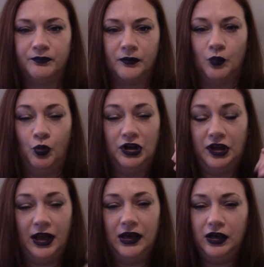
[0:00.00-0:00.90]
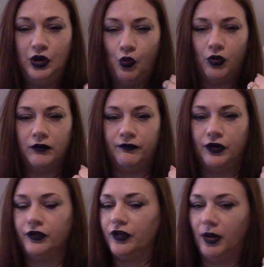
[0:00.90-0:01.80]
When candy corn
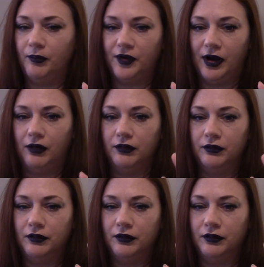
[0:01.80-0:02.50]
first comes out,